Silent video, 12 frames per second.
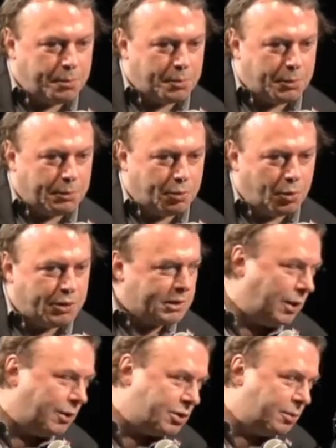that pointed
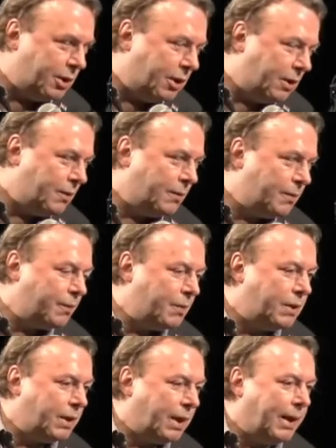out to me
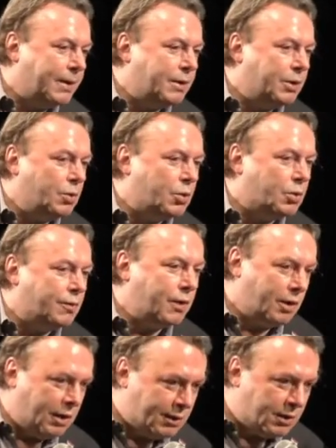that you could
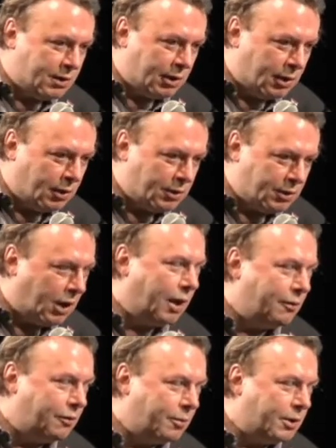very easily
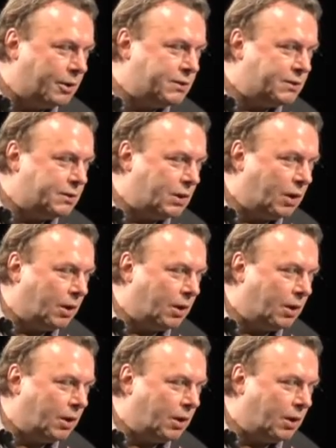die from this.